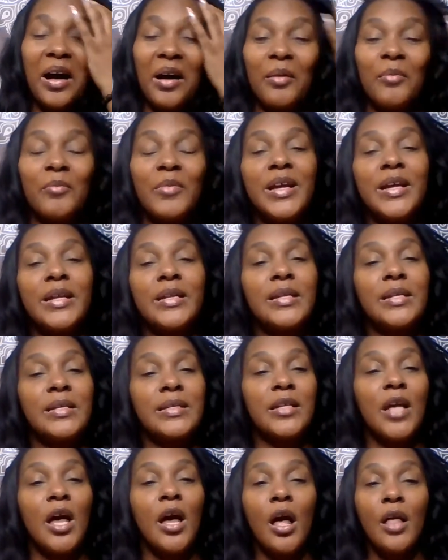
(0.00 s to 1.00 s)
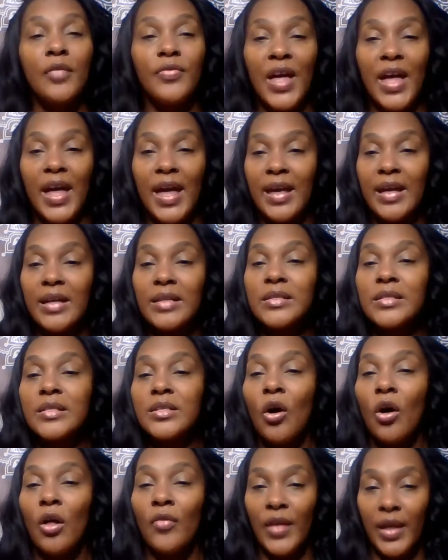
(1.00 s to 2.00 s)
it is the hands
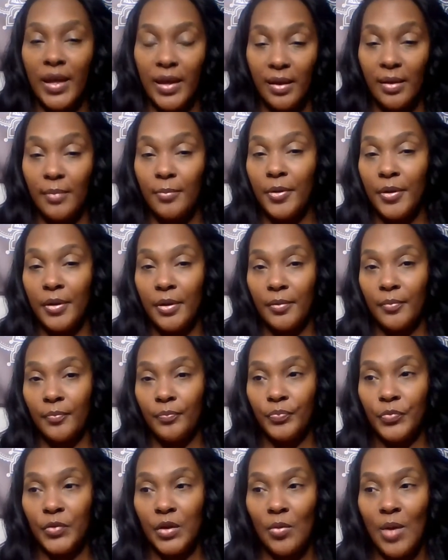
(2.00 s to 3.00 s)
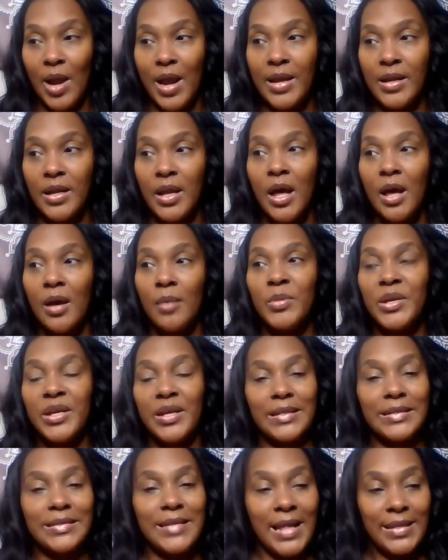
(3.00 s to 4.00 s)
on the hip, right?
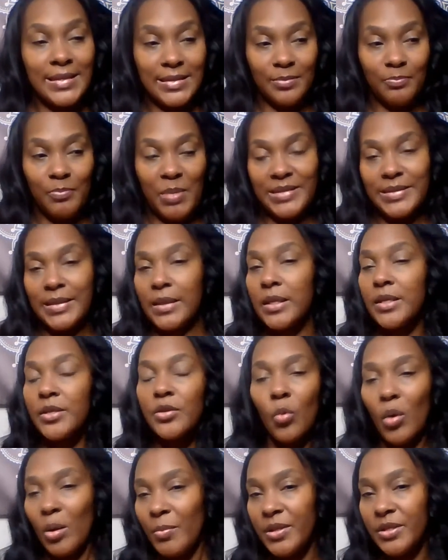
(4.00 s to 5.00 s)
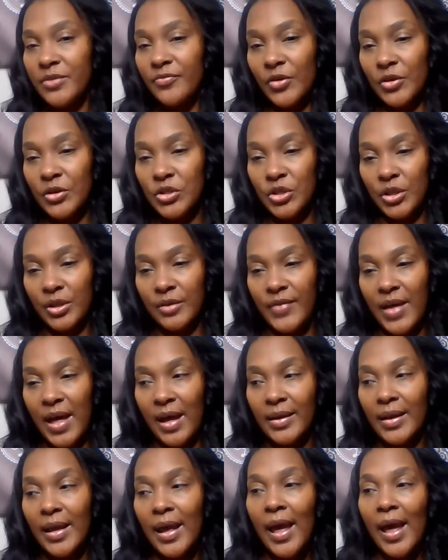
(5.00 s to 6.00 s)
Because that's basically the woman's version of
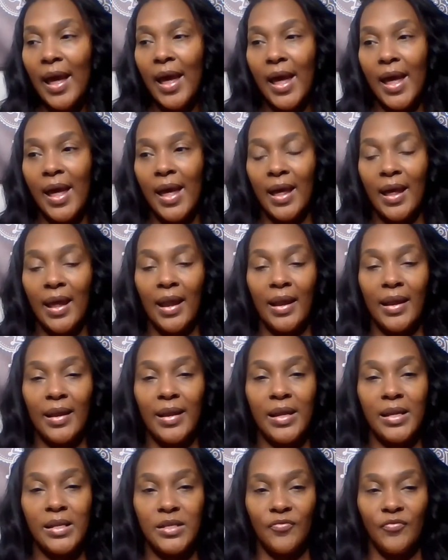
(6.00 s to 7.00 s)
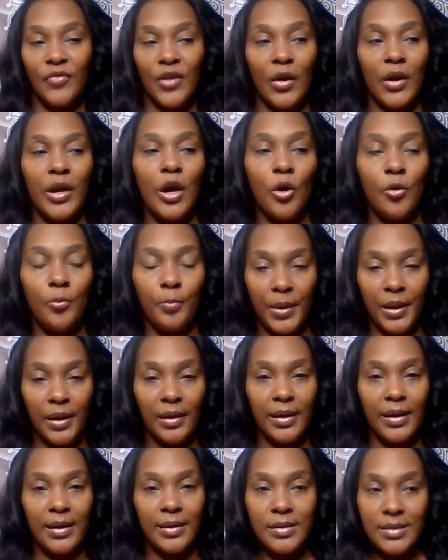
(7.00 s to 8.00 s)
that. And it's very open.
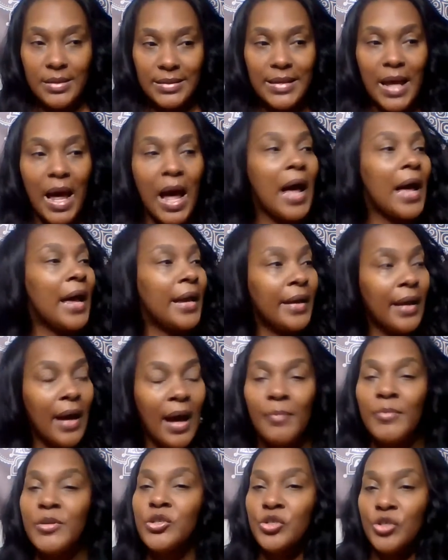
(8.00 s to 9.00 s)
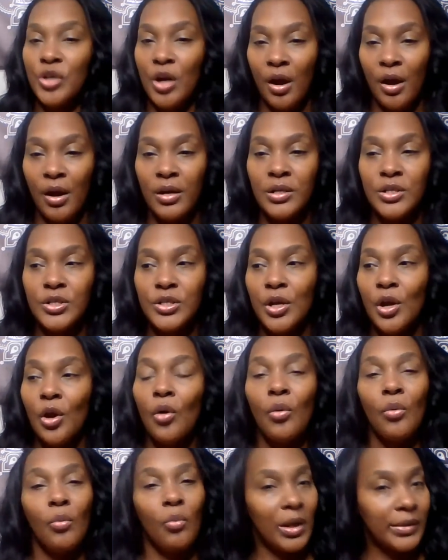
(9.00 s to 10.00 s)
It is, I'm in charge.
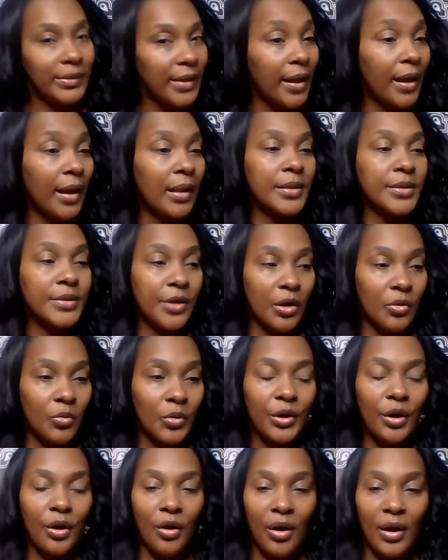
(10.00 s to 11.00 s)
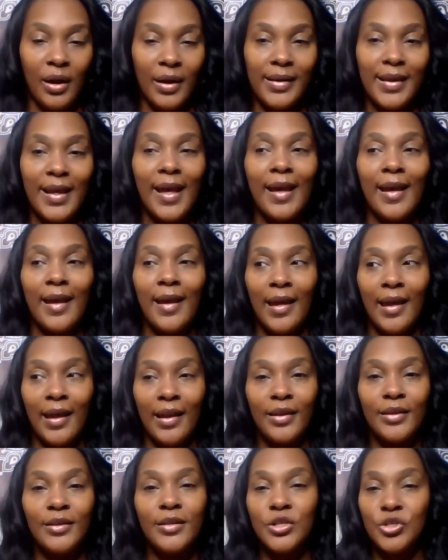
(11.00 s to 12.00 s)
What the hell is going on?
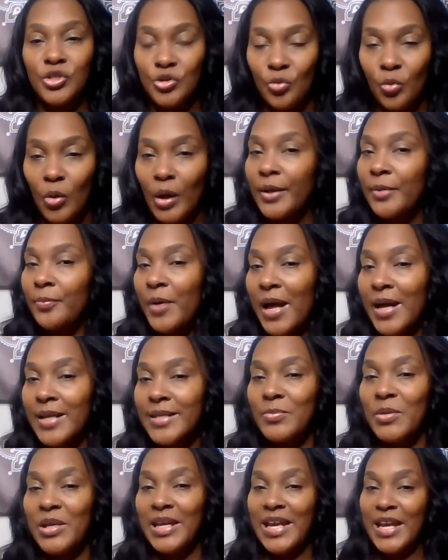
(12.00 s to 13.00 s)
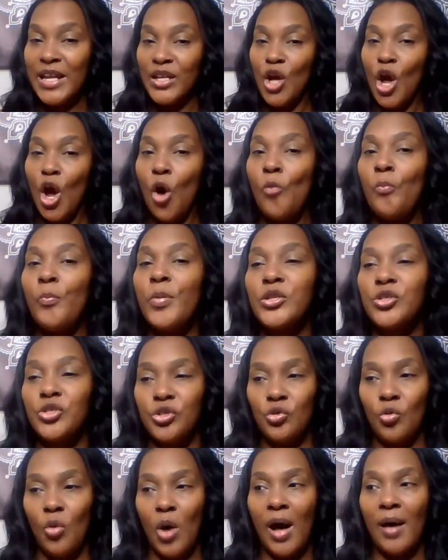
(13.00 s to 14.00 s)
And did you run it past me? It opens
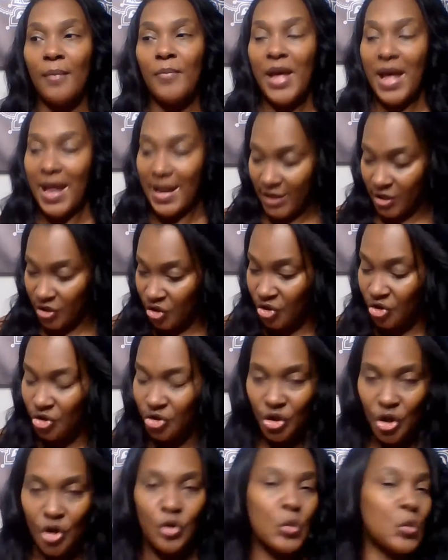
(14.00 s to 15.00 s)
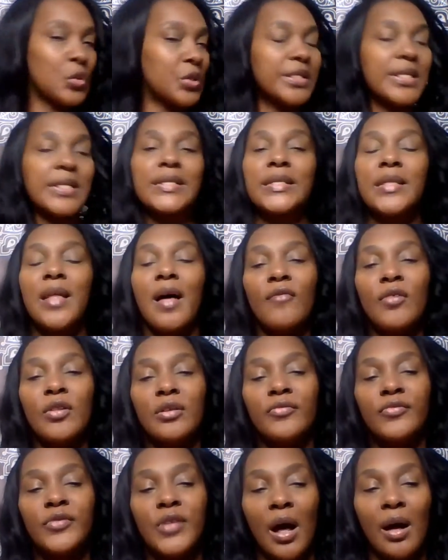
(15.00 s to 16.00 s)
you up, and it shows this level
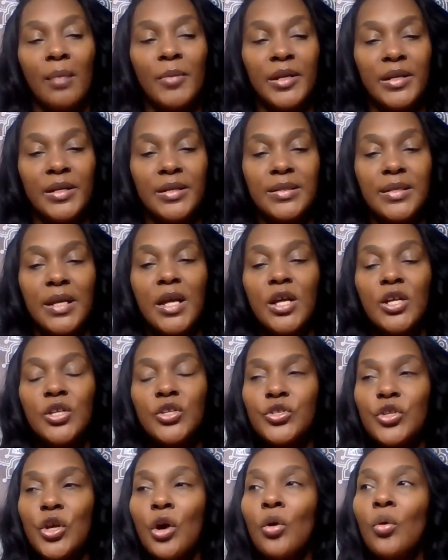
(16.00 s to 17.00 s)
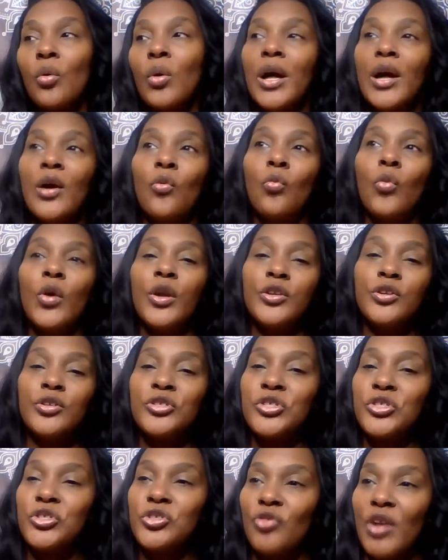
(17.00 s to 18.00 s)
of dominance. So when you're
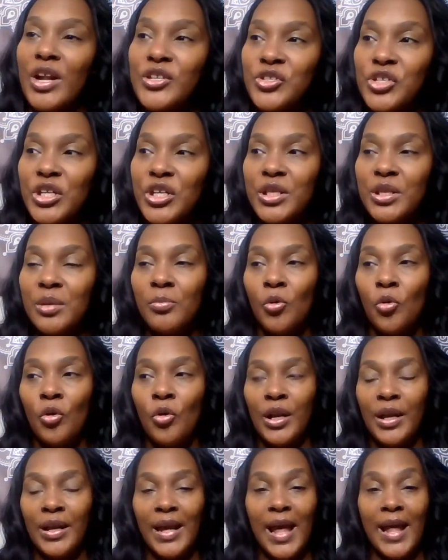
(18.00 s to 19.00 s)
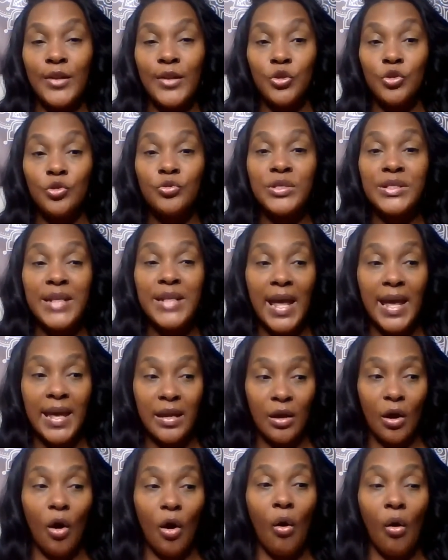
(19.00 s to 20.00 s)
stretching in the morning and you take
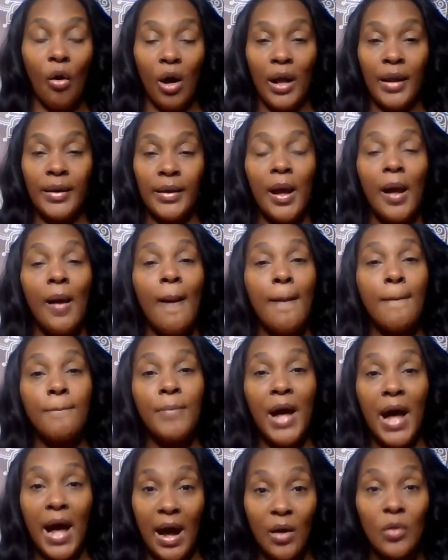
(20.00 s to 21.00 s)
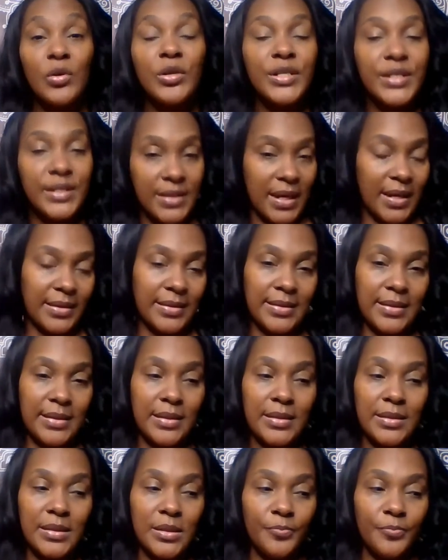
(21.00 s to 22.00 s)
on power stances,